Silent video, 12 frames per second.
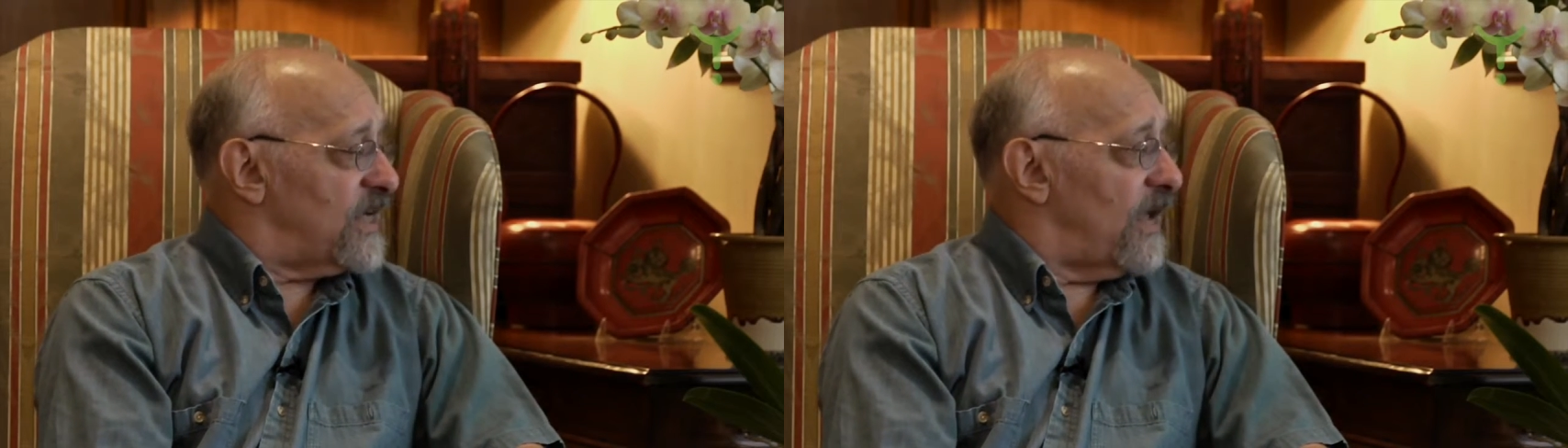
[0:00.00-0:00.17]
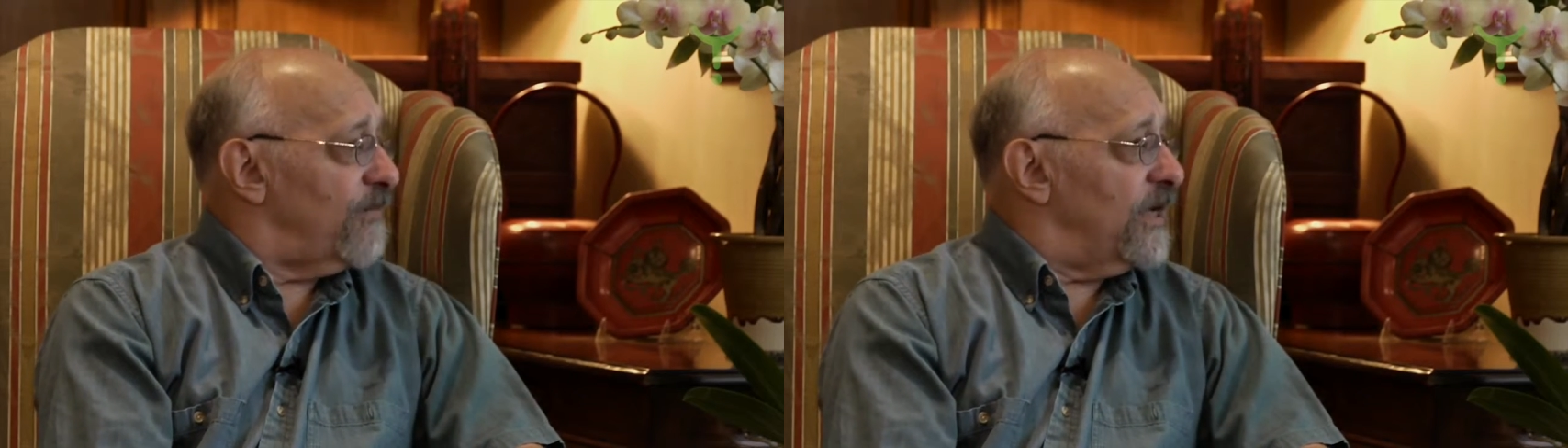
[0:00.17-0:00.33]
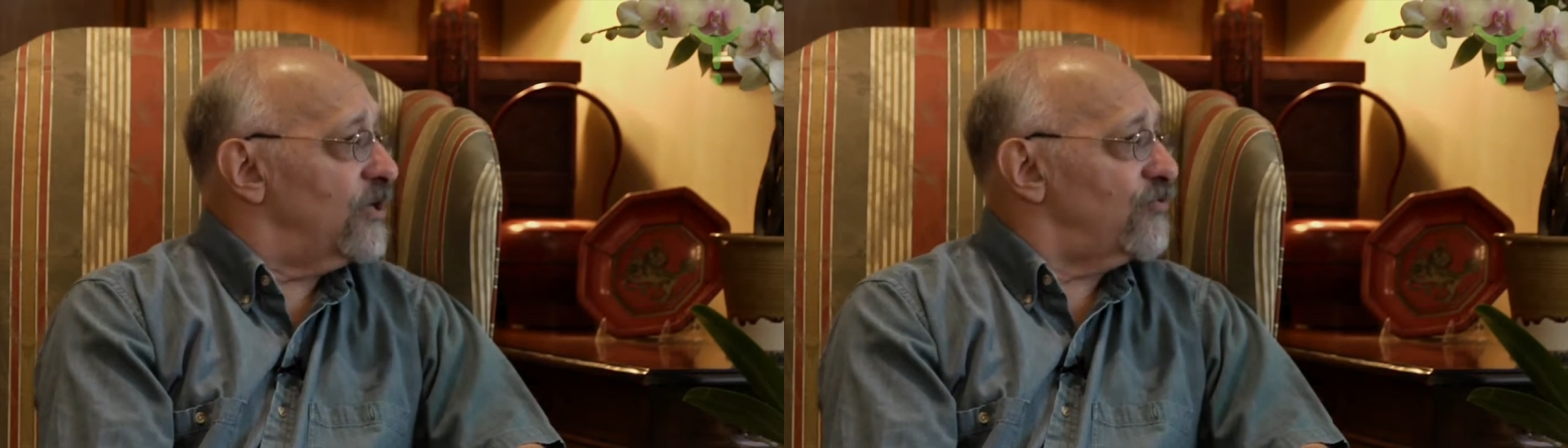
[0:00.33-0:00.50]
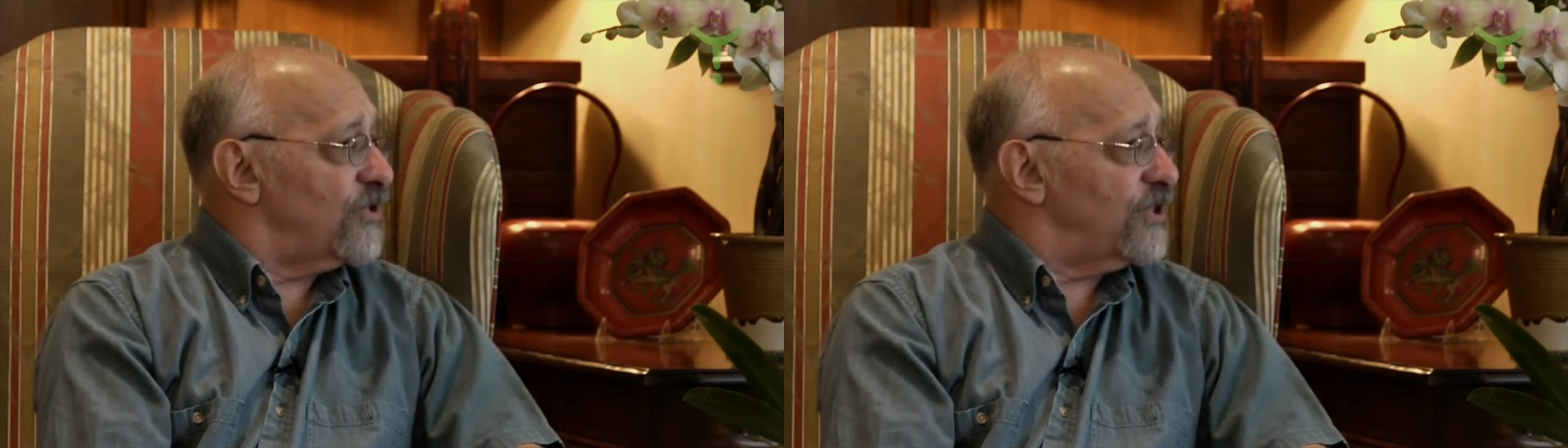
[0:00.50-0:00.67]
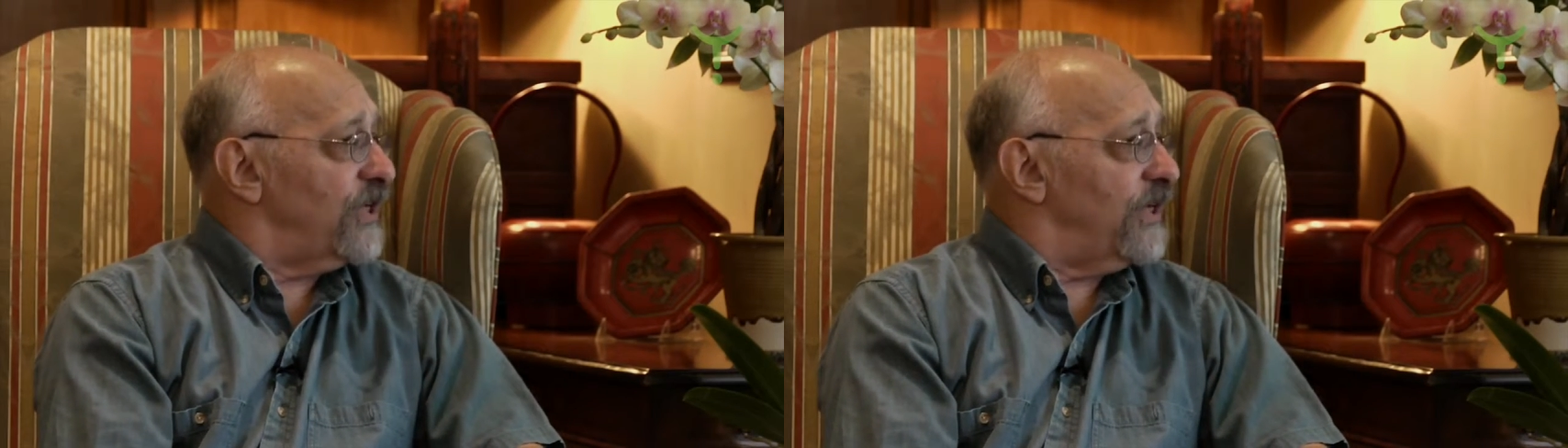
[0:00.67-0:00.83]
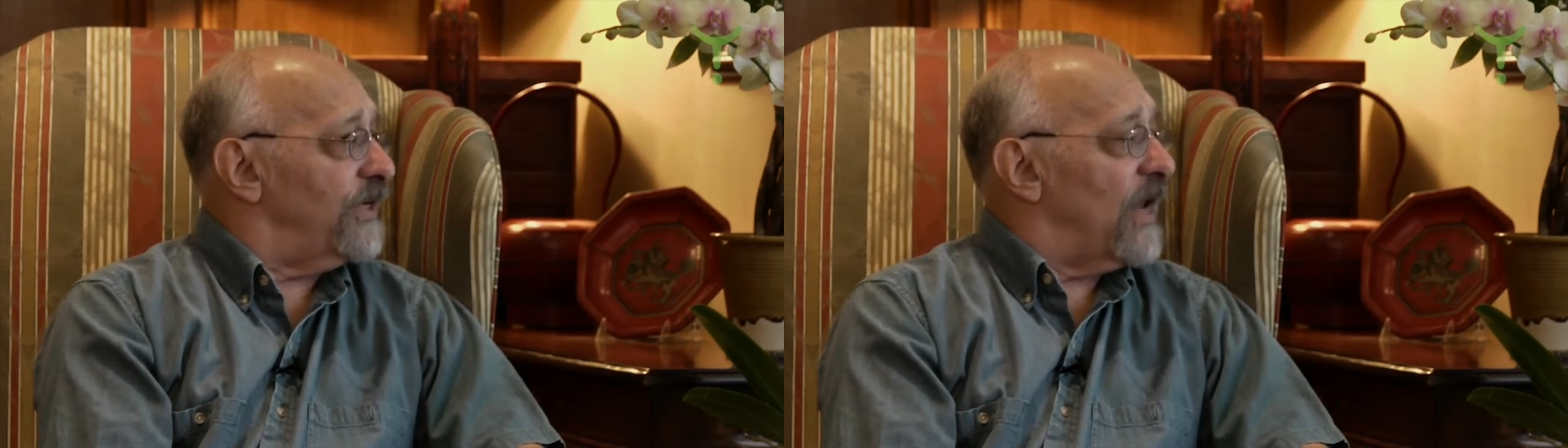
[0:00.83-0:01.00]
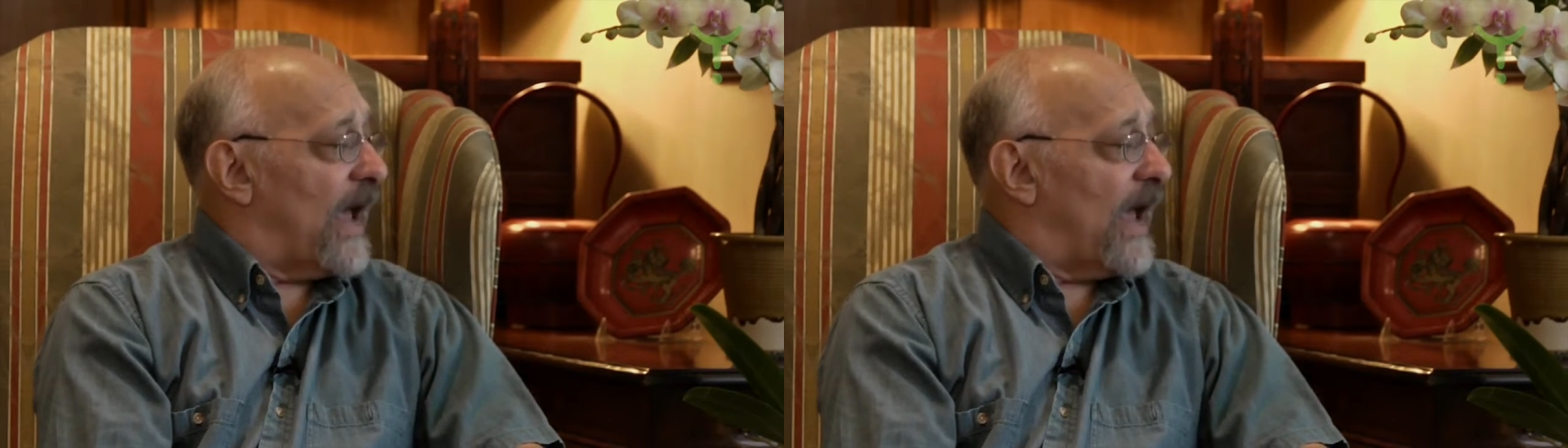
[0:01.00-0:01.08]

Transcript: I've been interested in